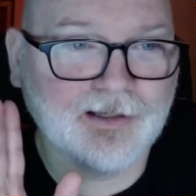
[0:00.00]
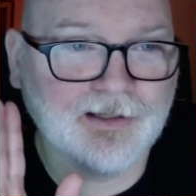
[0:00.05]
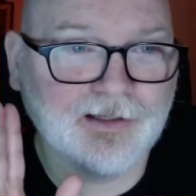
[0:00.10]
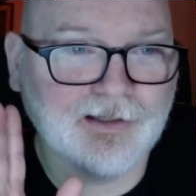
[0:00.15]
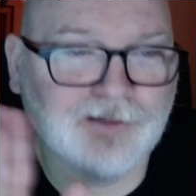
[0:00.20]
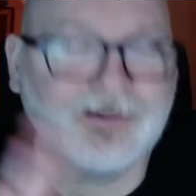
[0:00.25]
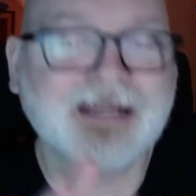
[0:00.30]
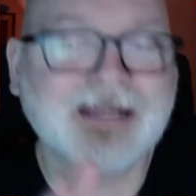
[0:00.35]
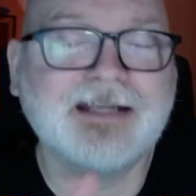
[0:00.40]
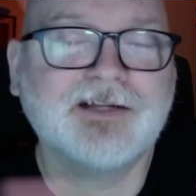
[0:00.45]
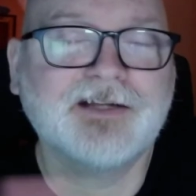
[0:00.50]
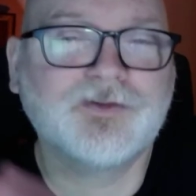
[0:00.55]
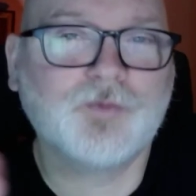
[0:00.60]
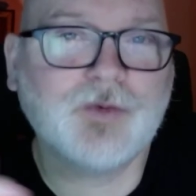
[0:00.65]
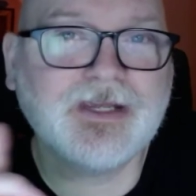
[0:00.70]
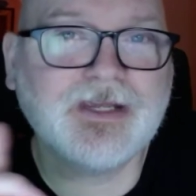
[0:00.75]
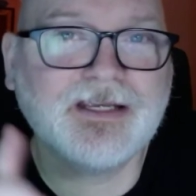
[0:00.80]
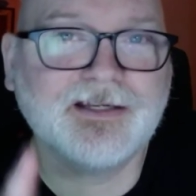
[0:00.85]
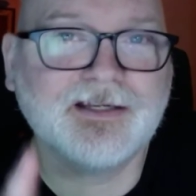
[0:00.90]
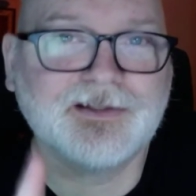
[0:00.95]
you take his
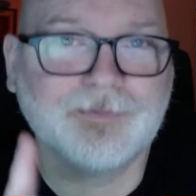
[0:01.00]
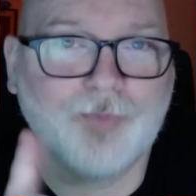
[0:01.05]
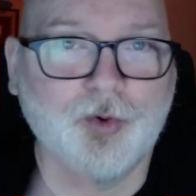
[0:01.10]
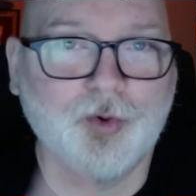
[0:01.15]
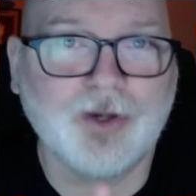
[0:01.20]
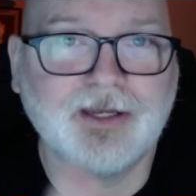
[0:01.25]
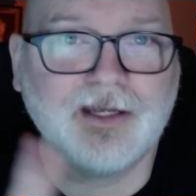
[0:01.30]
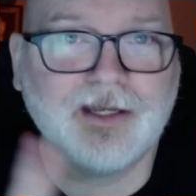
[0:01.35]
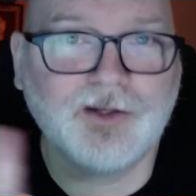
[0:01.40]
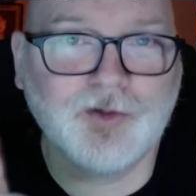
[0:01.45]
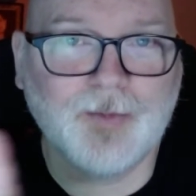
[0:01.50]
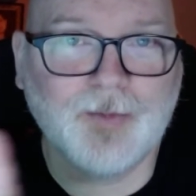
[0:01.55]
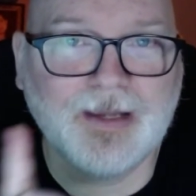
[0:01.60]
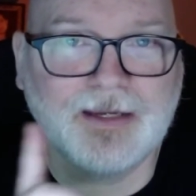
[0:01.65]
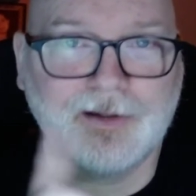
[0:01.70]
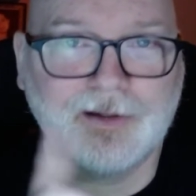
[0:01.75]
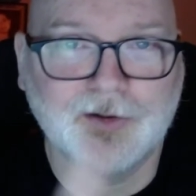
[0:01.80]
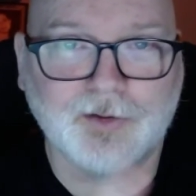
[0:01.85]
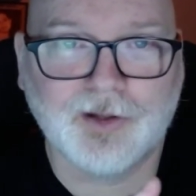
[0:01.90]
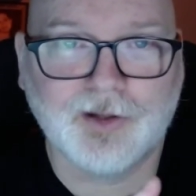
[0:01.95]
weakest point and you make
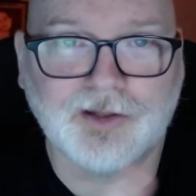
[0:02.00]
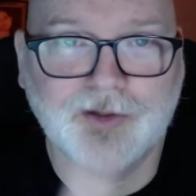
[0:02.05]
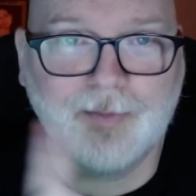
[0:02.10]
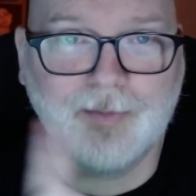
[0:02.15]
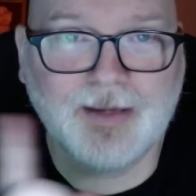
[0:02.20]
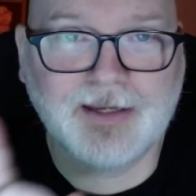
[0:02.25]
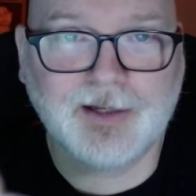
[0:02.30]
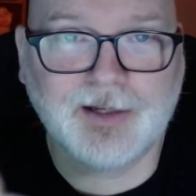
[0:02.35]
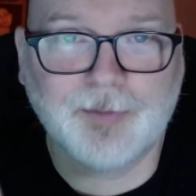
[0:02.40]
it